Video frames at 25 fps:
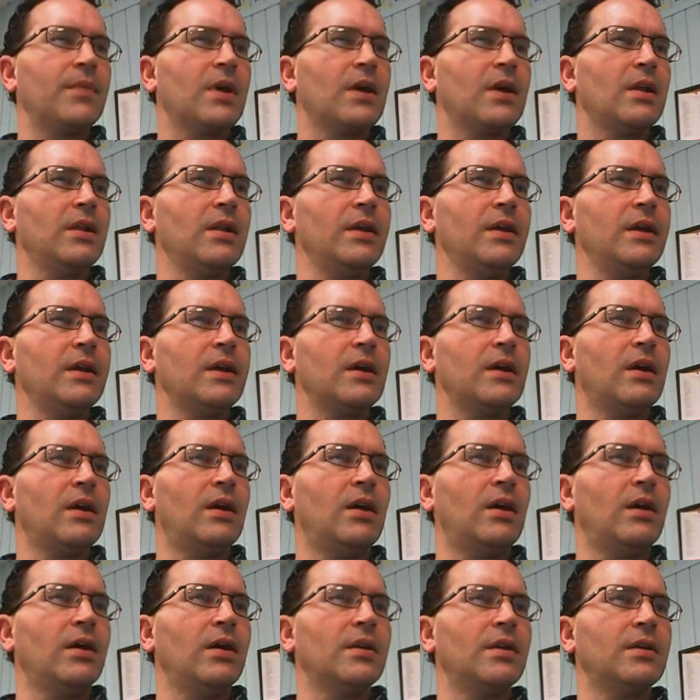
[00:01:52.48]
click
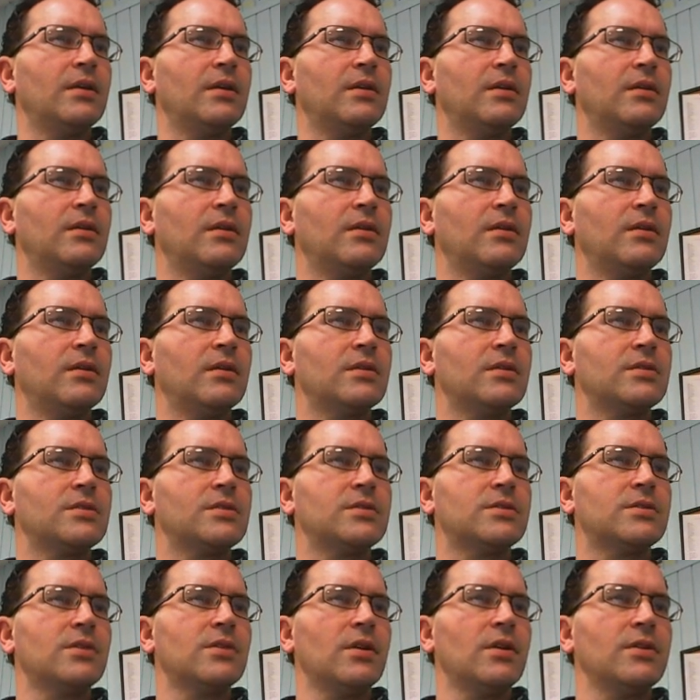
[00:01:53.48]
on
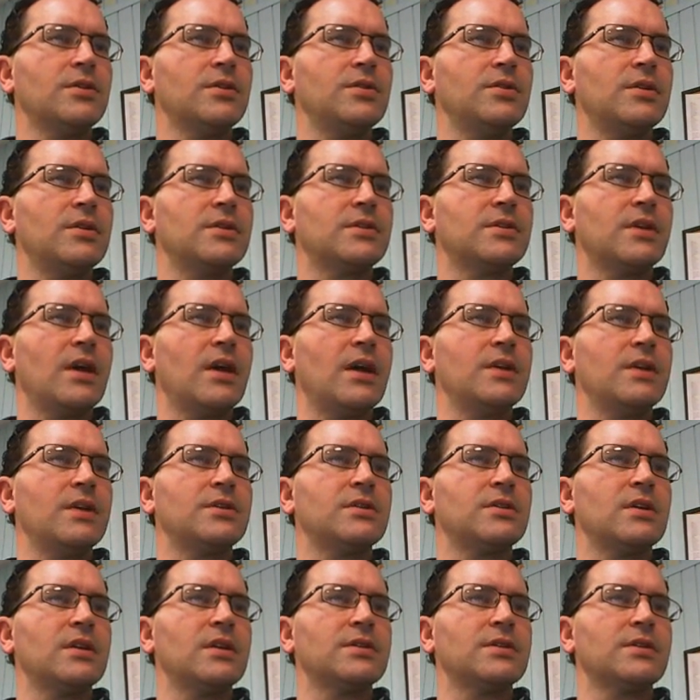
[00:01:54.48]
Start 2D
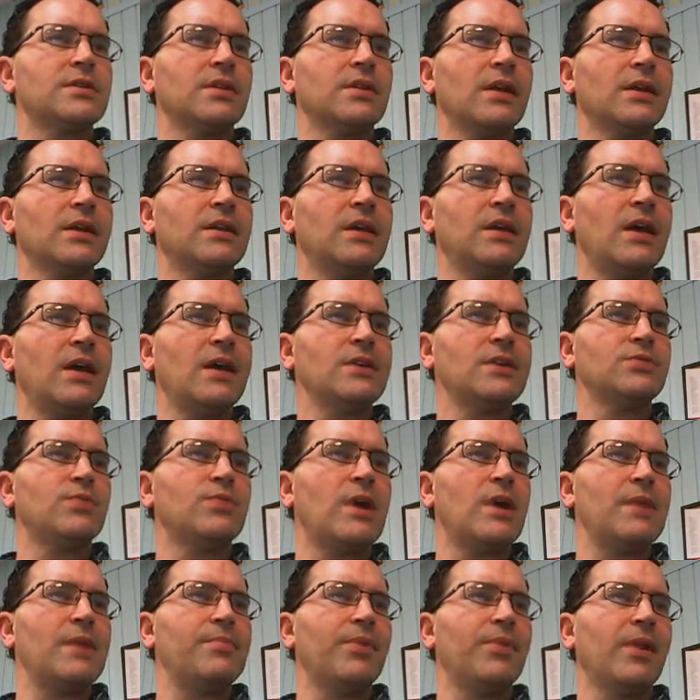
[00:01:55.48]
Sketch, select the
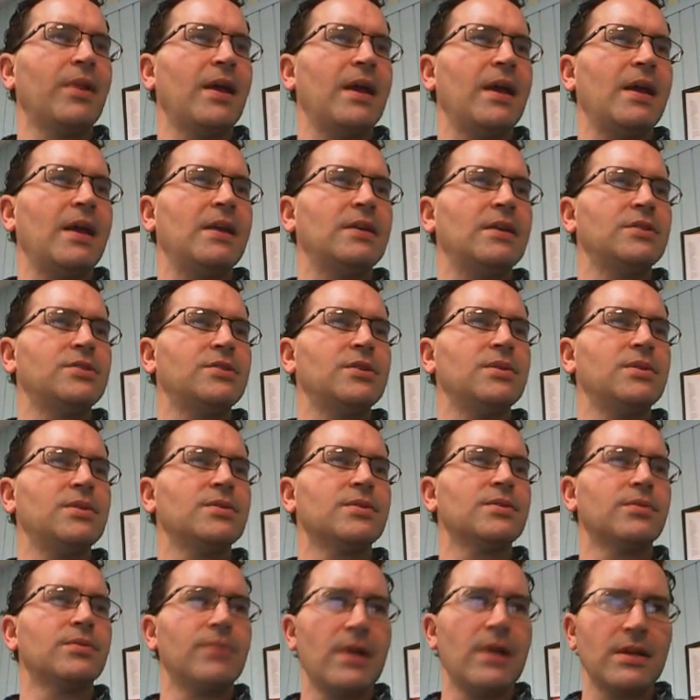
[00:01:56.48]
XY plane, and
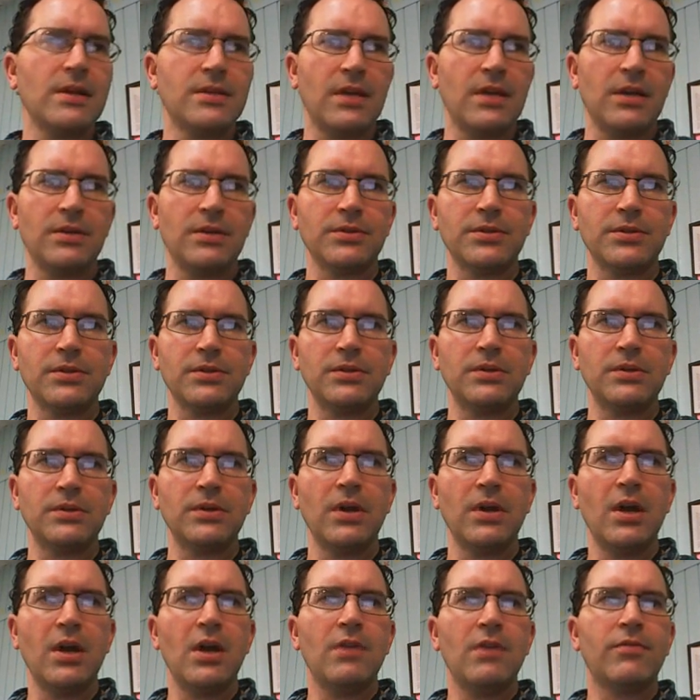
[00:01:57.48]
choose the rectangle
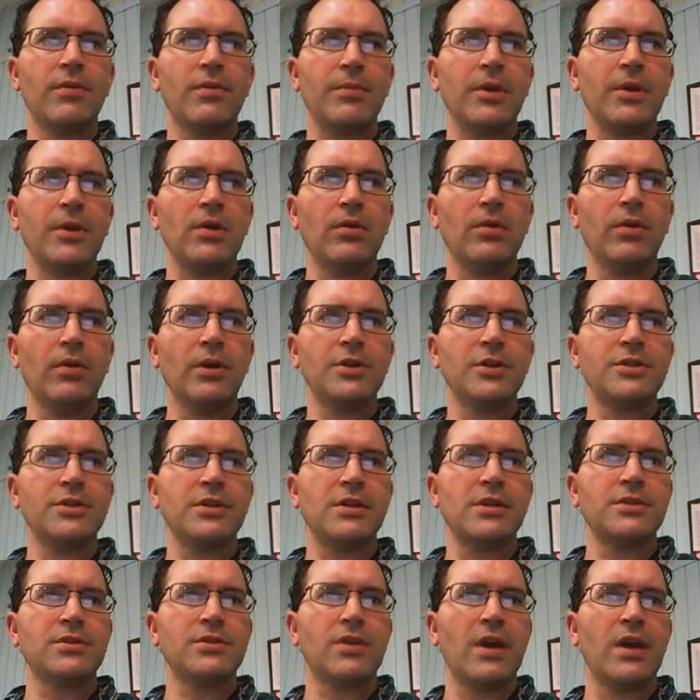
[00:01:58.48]
tool from the
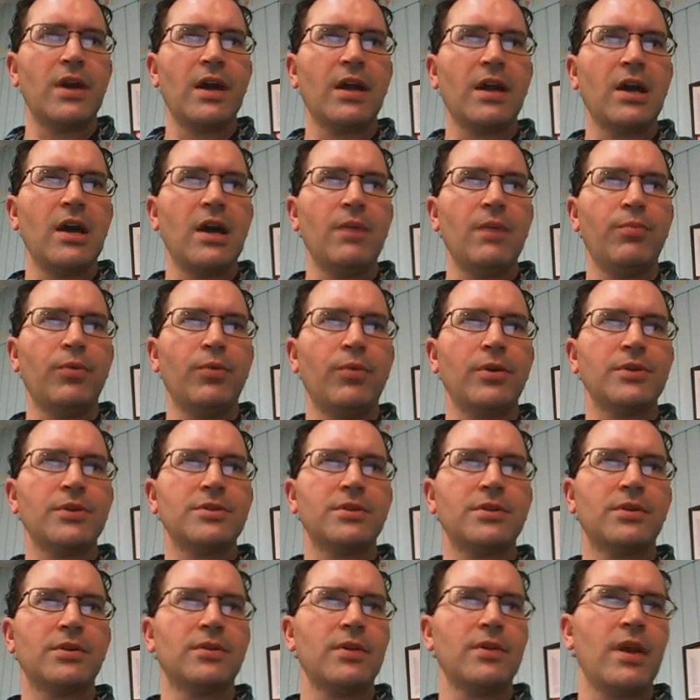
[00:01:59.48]
origin and drag upwards
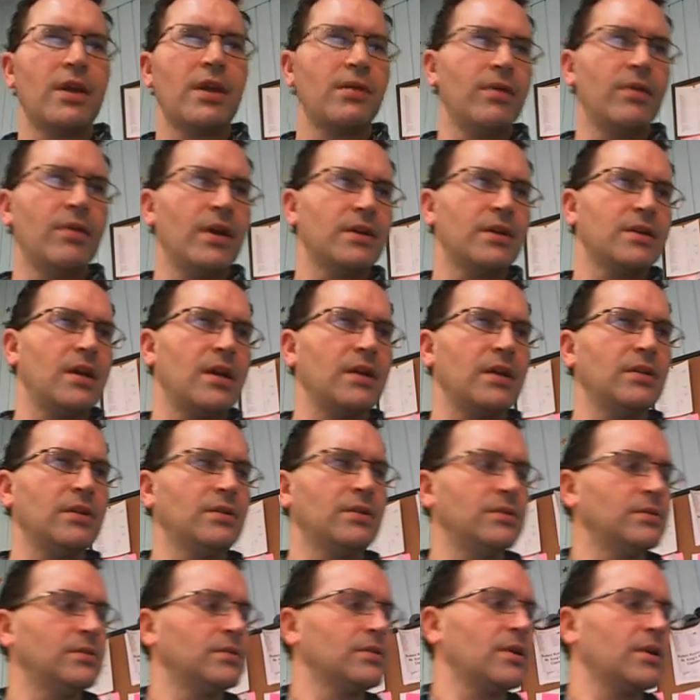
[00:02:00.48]
to create a
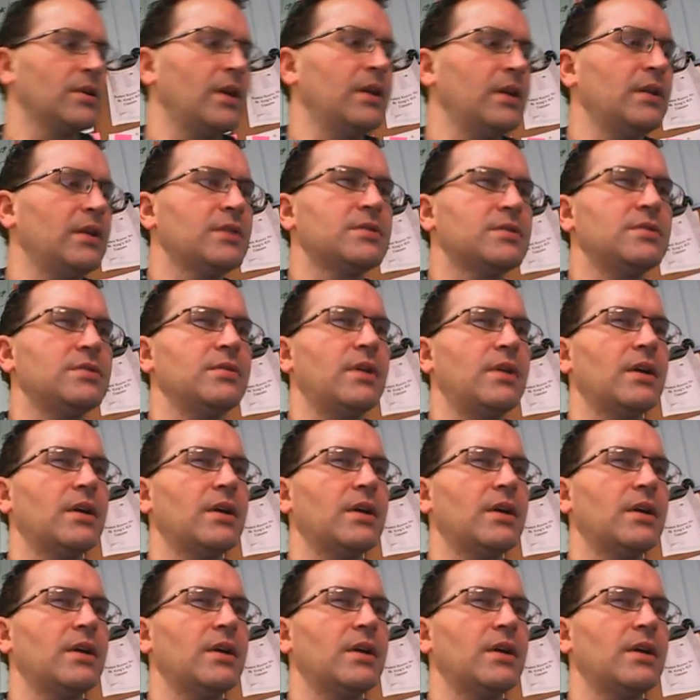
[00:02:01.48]
rectangle. Okay, let's do